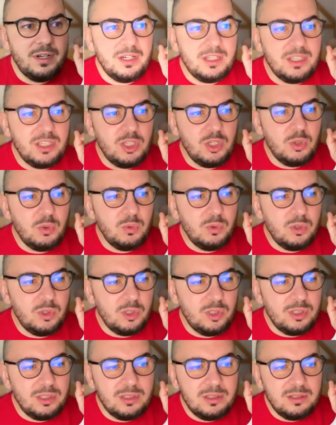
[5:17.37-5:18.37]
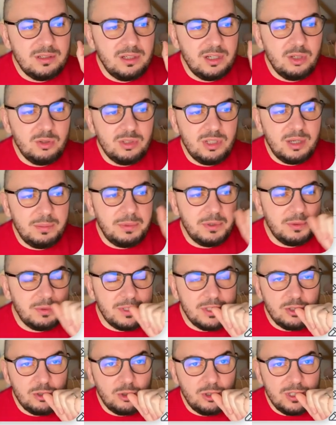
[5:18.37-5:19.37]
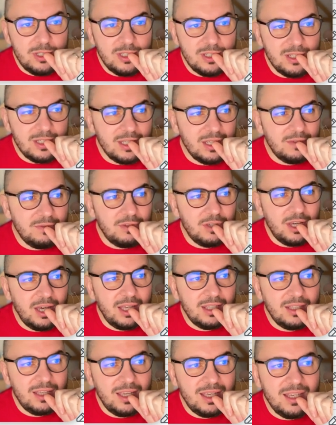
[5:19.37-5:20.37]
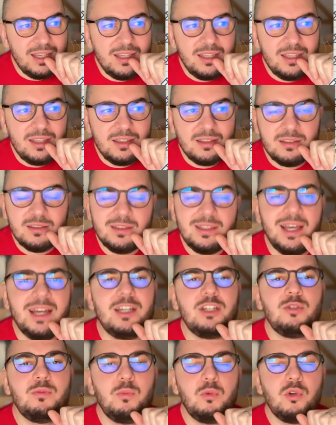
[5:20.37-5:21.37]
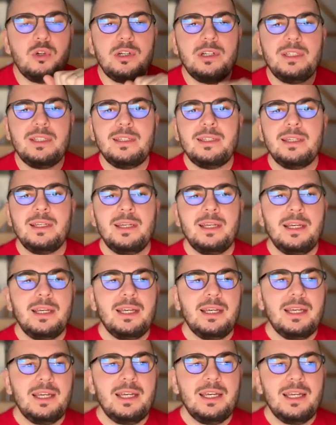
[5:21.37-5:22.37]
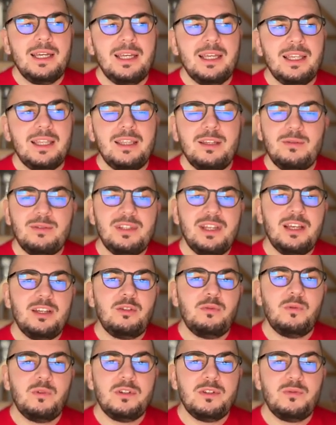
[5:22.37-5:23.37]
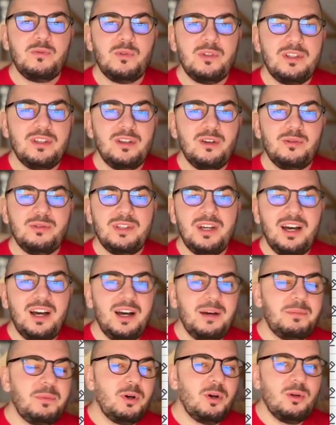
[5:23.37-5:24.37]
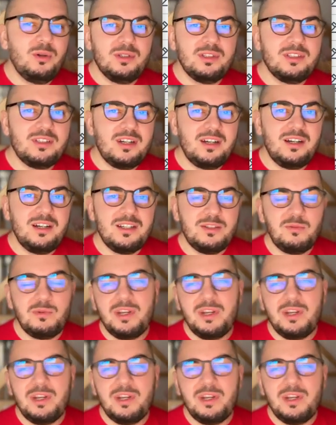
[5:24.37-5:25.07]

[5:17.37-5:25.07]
you would load up a resource, if you had any dashboards, those dashboards would load up all the cards, but